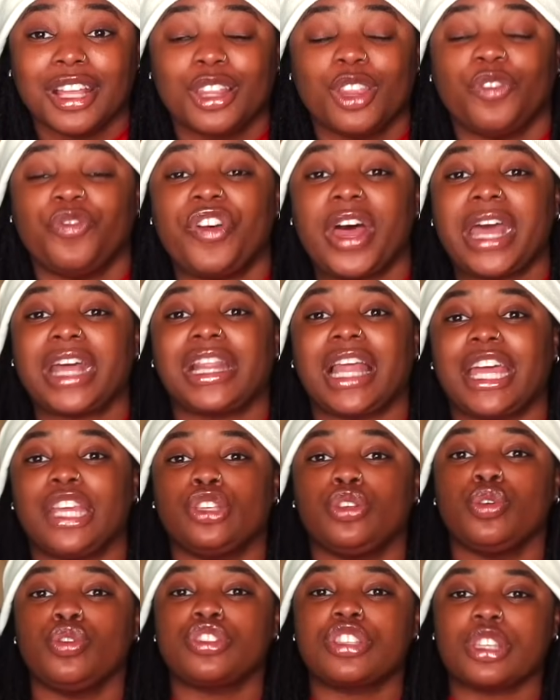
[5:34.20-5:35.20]
The fact, like,
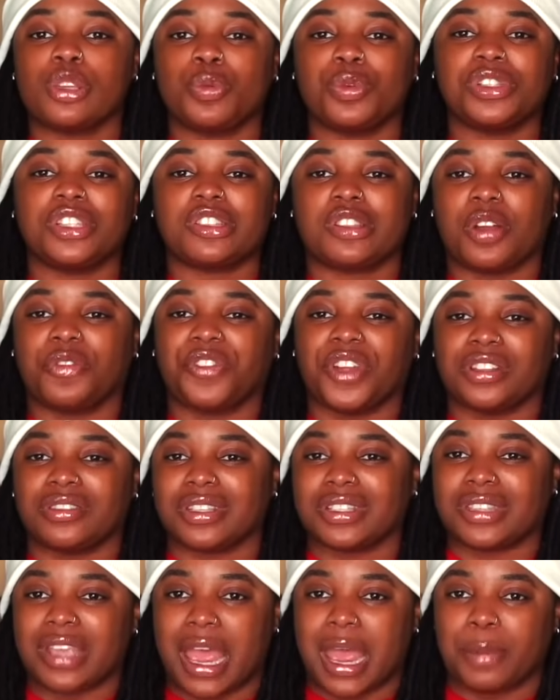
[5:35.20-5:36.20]
usually when stuff like
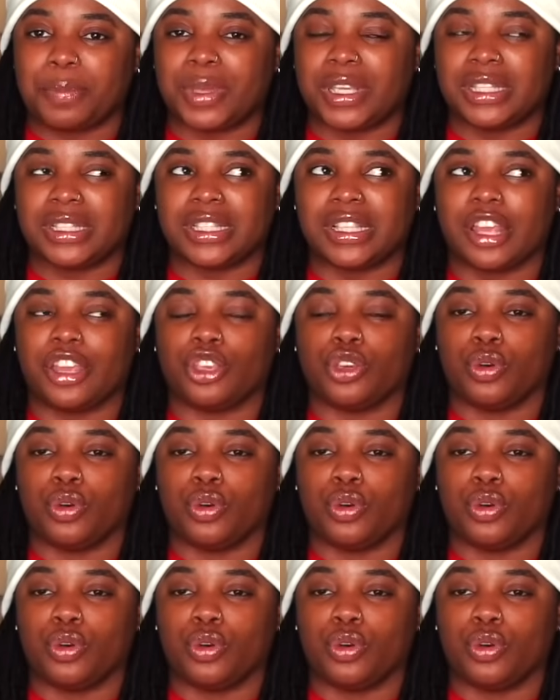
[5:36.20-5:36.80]
this happens, like,